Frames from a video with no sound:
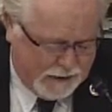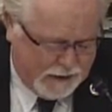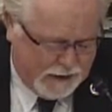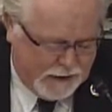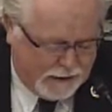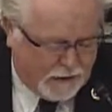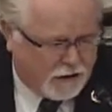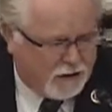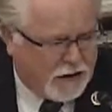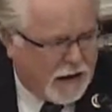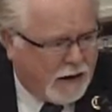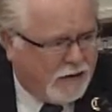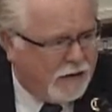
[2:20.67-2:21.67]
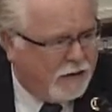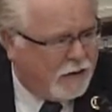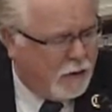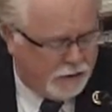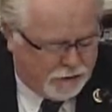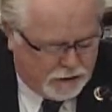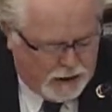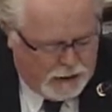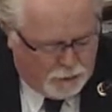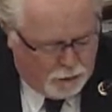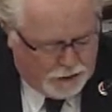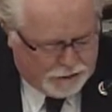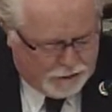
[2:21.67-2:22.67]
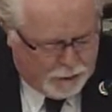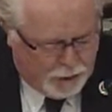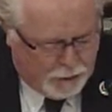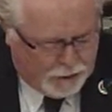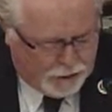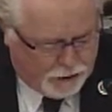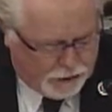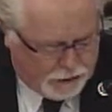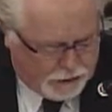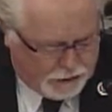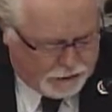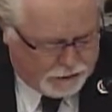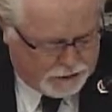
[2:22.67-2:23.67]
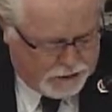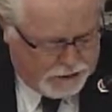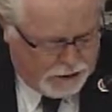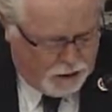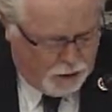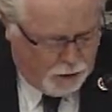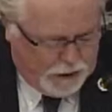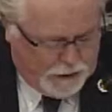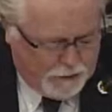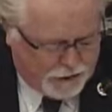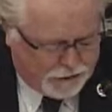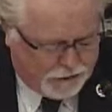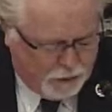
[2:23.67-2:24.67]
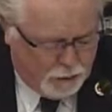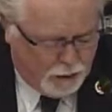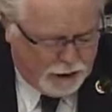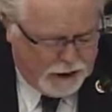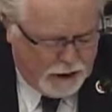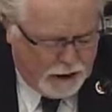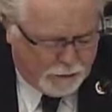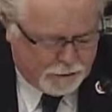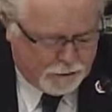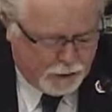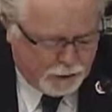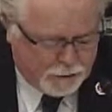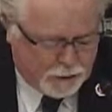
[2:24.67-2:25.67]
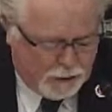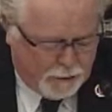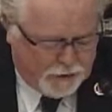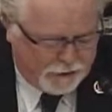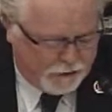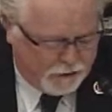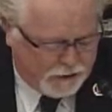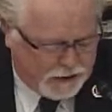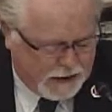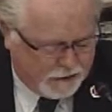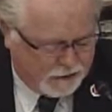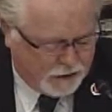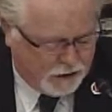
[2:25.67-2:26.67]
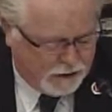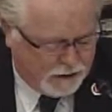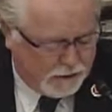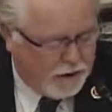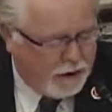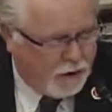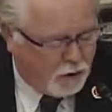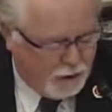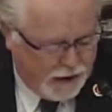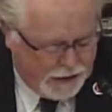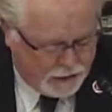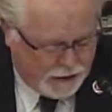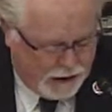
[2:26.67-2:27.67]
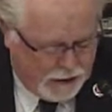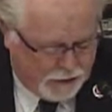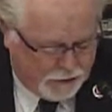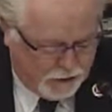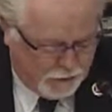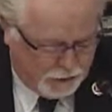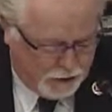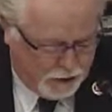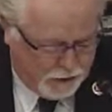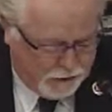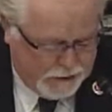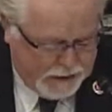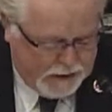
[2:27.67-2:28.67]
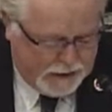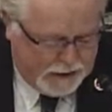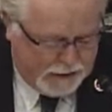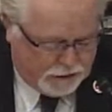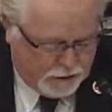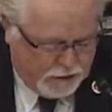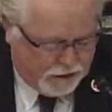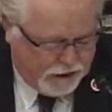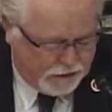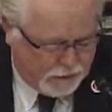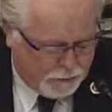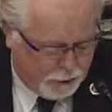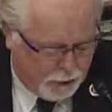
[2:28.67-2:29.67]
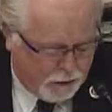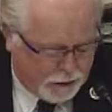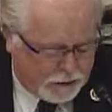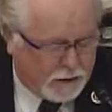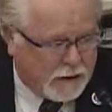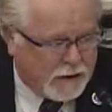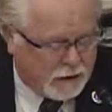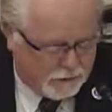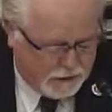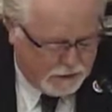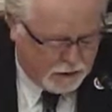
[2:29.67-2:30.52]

and that the challenges don't stop once you open your doors. We must do more to help new small businesses get started, create jobs, and grow. And so I think it's important that the Federal